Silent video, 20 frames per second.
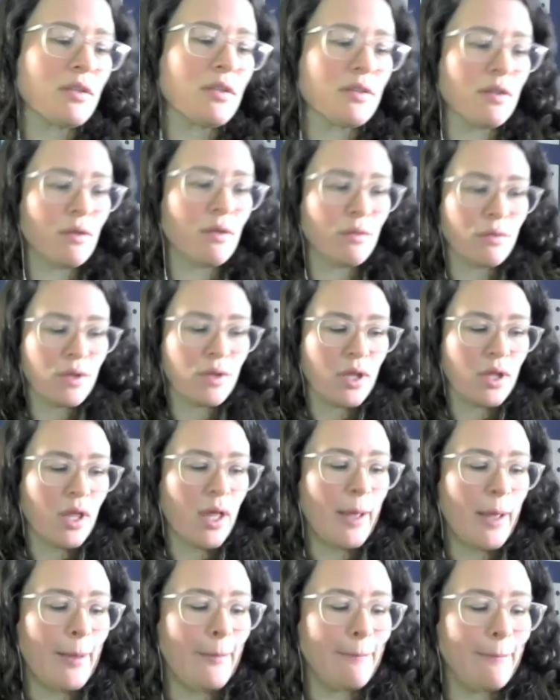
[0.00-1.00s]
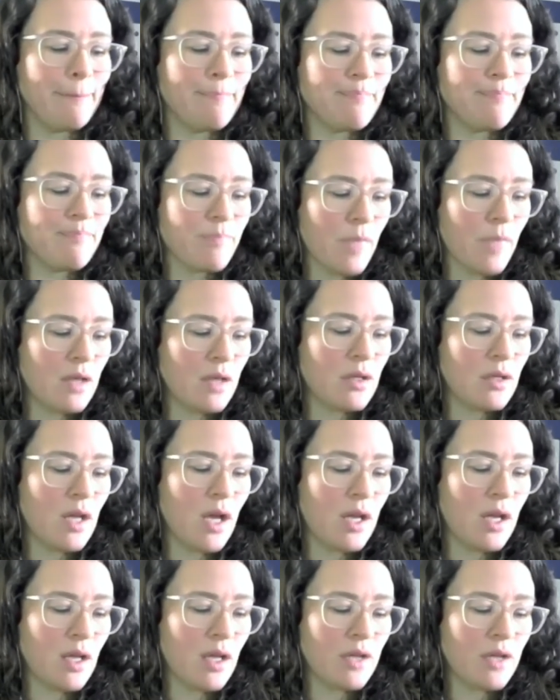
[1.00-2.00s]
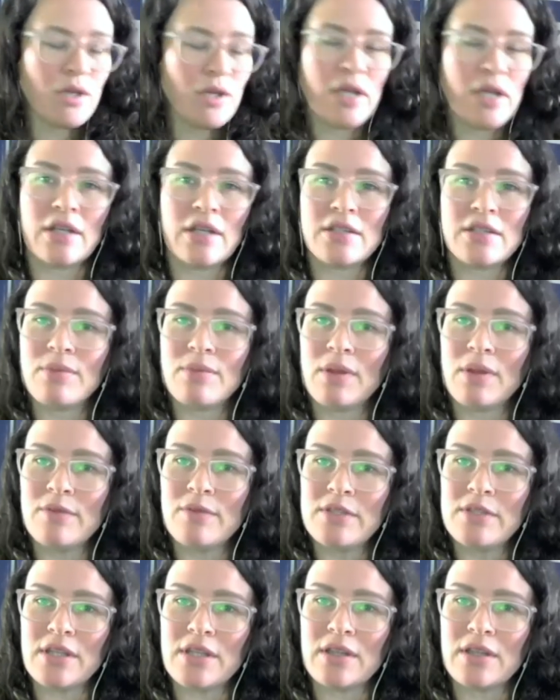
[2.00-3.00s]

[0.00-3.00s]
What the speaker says: So I try not to play music